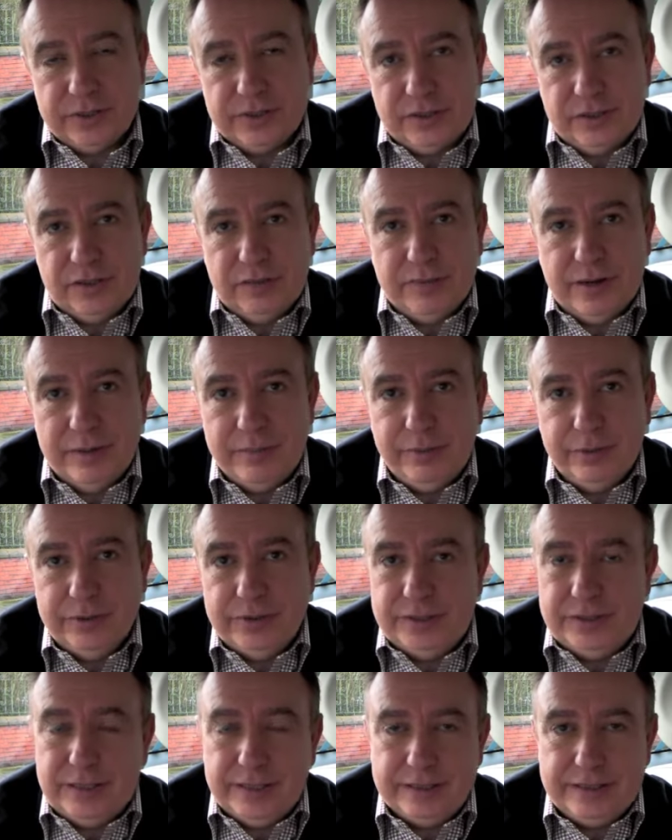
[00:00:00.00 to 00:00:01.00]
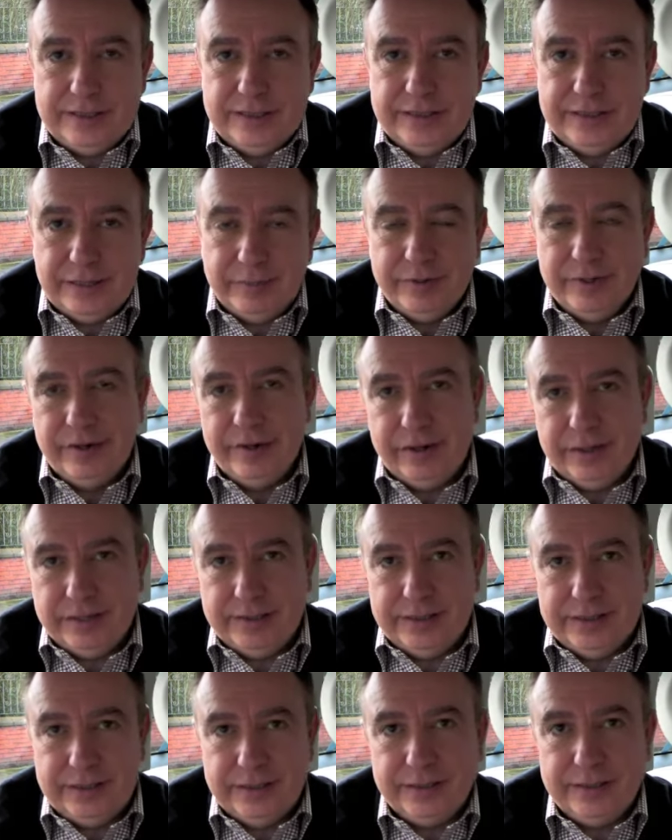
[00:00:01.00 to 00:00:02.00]
so they might point to the exterior mirror and
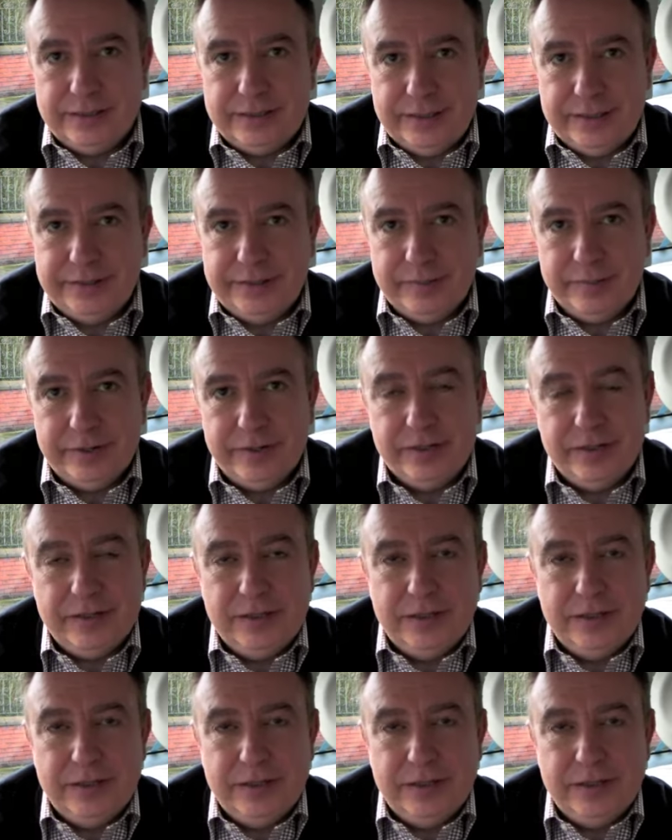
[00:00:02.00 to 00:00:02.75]
then the interior mirror.